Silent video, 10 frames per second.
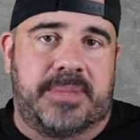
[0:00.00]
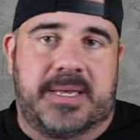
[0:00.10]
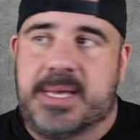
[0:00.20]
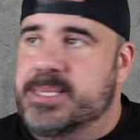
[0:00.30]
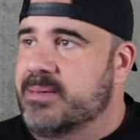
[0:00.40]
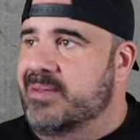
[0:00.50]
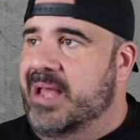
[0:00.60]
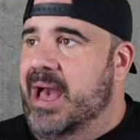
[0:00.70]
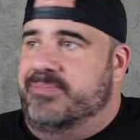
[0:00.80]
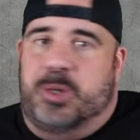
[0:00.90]
because
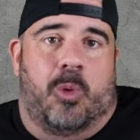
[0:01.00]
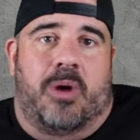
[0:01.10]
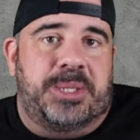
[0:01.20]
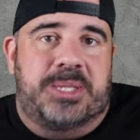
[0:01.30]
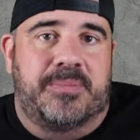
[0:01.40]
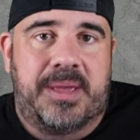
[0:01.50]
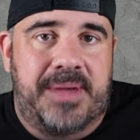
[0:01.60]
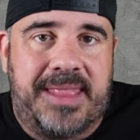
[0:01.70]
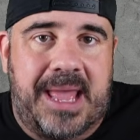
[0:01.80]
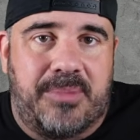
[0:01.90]
I don't watch
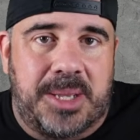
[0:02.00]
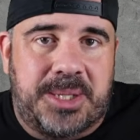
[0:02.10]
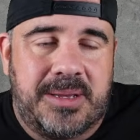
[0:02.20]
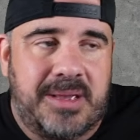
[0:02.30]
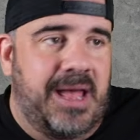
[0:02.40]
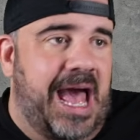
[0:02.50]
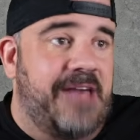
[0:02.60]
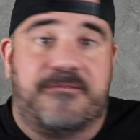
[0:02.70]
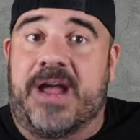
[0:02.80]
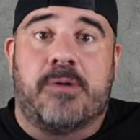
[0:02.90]
WNBA that much. I
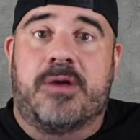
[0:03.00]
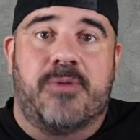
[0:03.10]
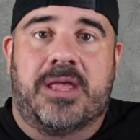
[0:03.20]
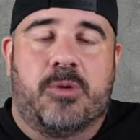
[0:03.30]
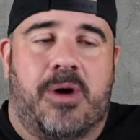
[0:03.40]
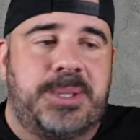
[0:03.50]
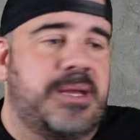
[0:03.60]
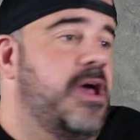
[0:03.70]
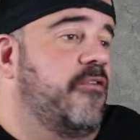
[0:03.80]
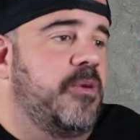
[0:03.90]
very rarely watch
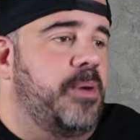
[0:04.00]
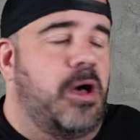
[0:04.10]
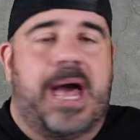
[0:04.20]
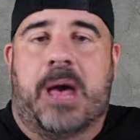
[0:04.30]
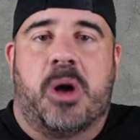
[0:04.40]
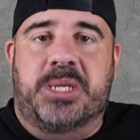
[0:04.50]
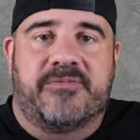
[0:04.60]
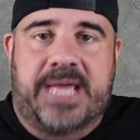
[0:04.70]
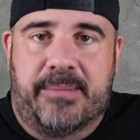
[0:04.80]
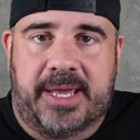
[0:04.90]
it. Football, I watch
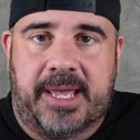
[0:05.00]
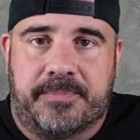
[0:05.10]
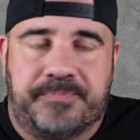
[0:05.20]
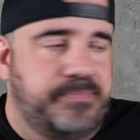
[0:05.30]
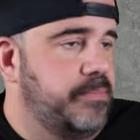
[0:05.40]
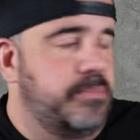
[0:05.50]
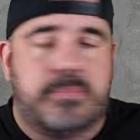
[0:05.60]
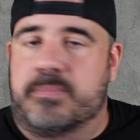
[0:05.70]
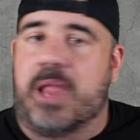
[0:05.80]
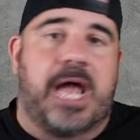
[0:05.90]
every game I can.
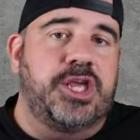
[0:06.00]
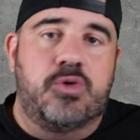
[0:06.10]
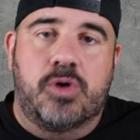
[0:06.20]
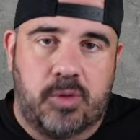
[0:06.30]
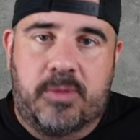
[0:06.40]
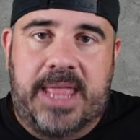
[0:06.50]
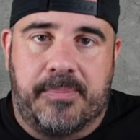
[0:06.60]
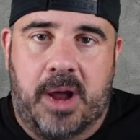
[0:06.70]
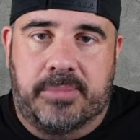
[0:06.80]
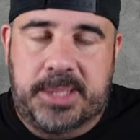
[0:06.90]
A lot of you agree with that
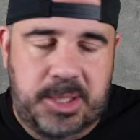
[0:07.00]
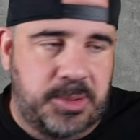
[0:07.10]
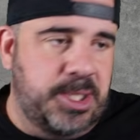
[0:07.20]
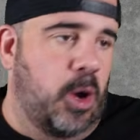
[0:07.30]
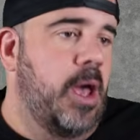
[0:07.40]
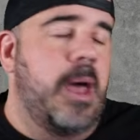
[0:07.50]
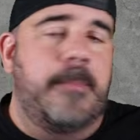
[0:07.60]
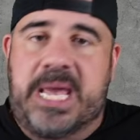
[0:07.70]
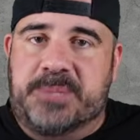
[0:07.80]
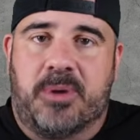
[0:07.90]
probably too. So
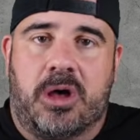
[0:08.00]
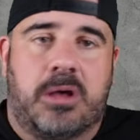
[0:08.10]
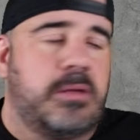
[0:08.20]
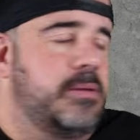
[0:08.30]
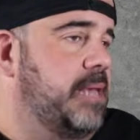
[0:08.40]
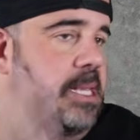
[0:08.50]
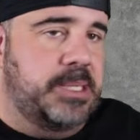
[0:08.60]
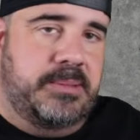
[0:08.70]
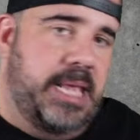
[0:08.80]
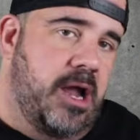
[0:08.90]
baseball
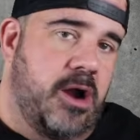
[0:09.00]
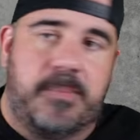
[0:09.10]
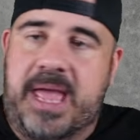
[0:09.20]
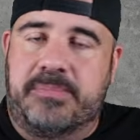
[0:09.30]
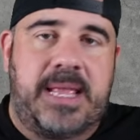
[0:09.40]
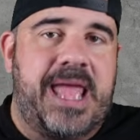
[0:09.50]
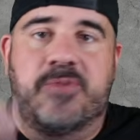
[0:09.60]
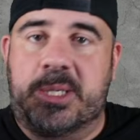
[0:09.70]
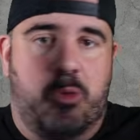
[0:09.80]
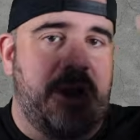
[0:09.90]
is there.
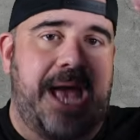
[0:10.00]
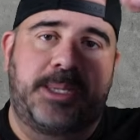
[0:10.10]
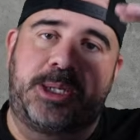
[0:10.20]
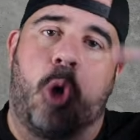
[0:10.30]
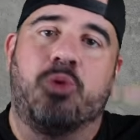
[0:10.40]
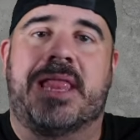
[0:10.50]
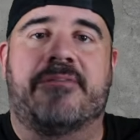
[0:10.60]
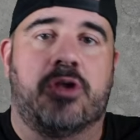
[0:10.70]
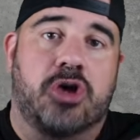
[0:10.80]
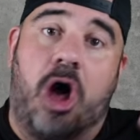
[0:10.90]
Every sport has its own
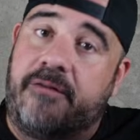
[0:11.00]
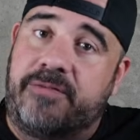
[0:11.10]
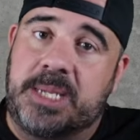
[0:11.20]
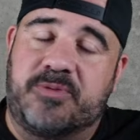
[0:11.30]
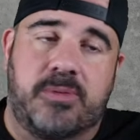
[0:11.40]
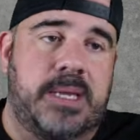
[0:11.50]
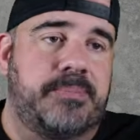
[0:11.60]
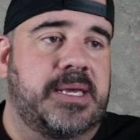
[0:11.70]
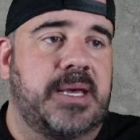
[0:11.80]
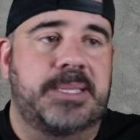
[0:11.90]
level of confidence for me
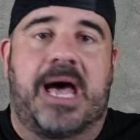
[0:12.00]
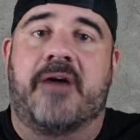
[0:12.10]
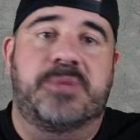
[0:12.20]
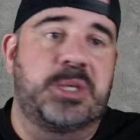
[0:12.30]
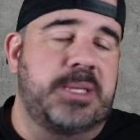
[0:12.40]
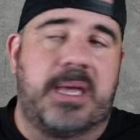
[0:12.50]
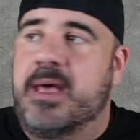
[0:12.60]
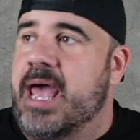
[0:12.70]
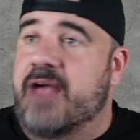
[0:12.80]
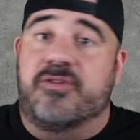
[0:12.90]
because of just
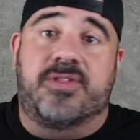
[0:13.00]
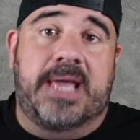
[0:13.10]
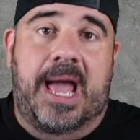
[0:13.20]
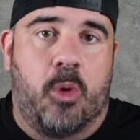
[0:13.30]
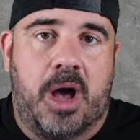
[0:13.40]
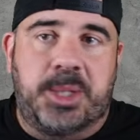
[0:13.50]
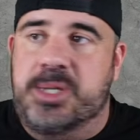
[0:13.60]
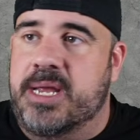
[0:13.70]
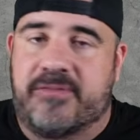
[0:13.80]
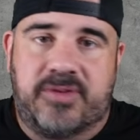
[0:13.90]
everything I watch
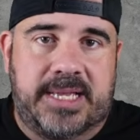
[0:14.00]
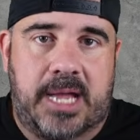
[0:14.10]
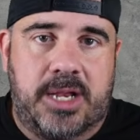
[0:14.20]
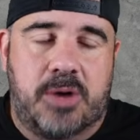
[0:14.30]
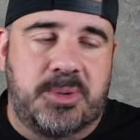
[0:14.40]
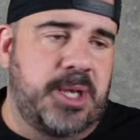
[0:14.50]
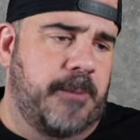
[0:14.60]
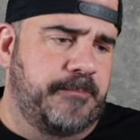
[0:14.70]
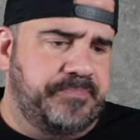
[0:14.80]
and everything I know. So